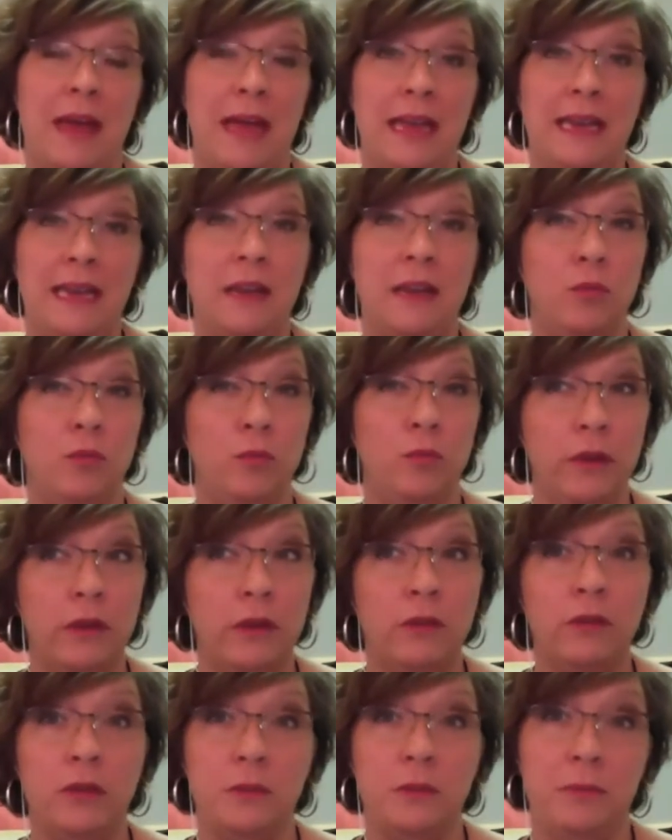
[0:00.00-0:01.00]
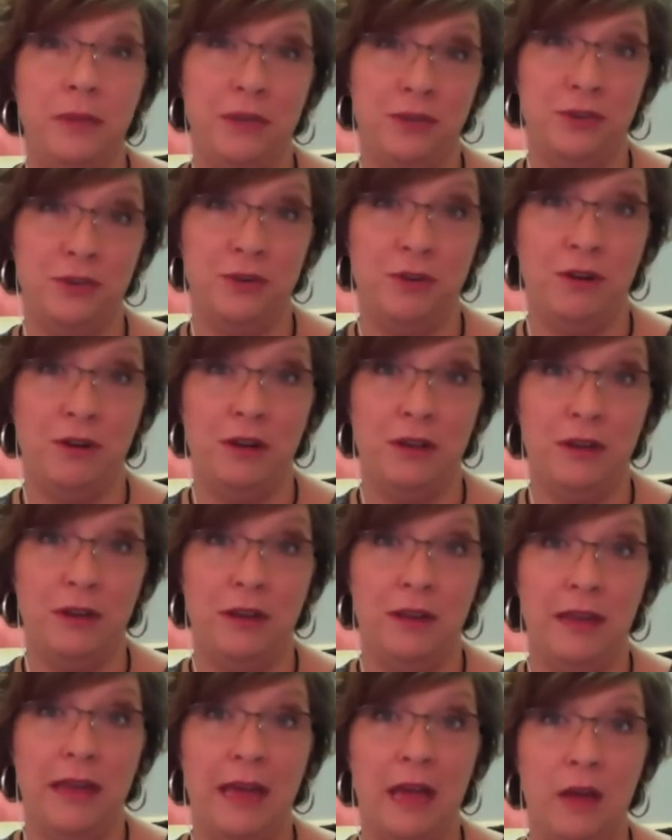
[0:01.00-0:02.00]
and get a real good picture
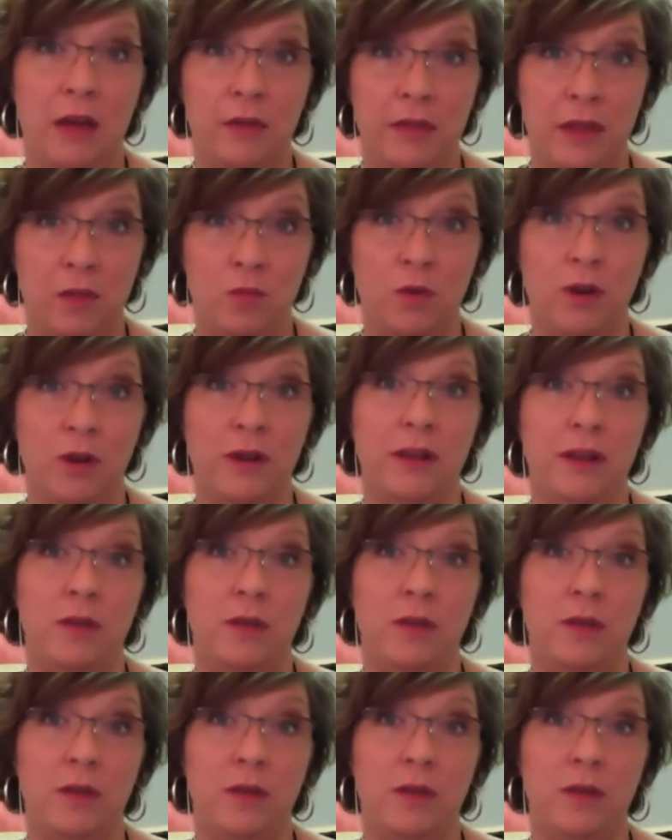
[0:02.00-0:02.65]
on how they work